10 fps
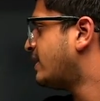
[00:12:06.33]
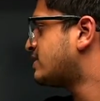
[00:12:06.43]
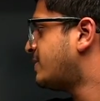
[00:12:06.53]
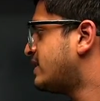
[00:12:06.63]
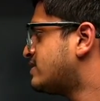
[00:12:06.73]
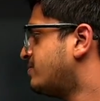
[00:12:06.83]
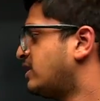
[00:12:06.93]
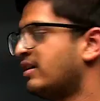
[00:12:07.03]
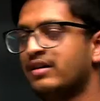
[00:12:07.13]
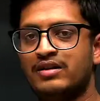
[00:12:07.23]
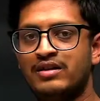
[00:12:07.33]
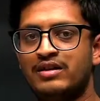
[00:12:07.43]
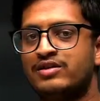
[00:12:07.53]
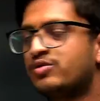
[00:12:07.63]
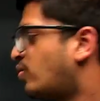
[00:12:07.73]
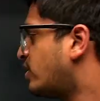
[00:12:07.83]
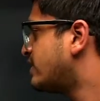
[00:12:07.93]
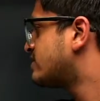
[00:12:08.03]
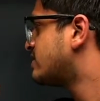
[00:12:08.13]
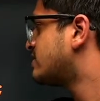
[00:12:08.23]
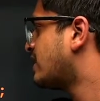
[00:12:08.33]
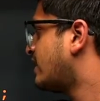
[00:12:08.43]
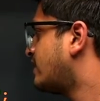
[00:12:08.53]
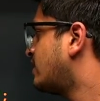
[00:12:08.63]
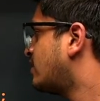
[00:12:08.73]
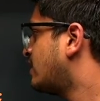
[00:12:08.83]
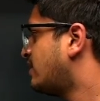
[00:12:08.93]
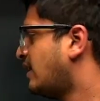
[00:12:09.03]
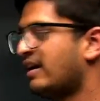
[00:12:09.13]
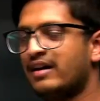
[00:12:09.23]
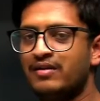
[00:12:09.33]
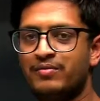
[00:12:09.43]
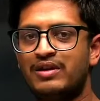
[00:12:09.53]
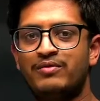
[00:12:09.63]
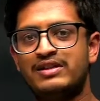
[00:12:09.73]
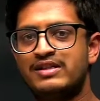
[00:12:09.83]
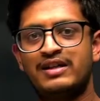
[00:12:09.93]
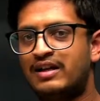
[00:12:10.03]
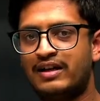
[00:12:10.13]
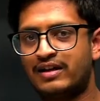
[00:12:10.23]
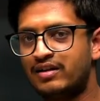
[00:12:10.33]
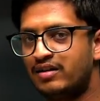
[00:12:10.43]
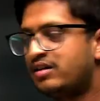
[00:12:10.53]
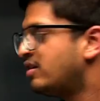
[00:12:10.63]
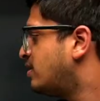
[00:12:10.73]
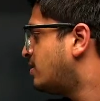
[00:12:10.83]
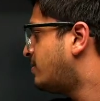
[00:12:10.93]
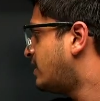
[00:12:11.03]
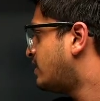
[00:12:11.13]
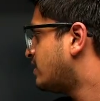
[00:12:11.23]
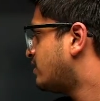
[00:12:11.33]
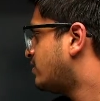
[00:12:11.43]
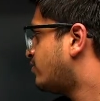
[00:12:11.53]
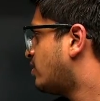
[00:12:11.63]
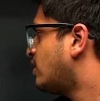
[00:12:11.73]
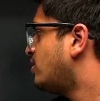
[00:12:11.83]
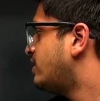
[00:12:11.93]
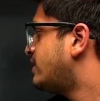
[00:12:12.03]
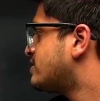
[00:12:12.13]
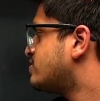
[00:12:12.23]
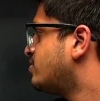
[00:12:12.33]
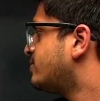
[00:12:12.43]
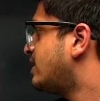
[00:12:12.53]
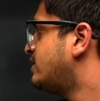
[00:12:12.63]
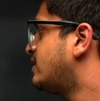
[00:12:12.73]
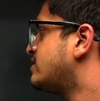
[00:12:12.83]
expects something. So what is this character and array? We'll see it later. But for now, let's assume that there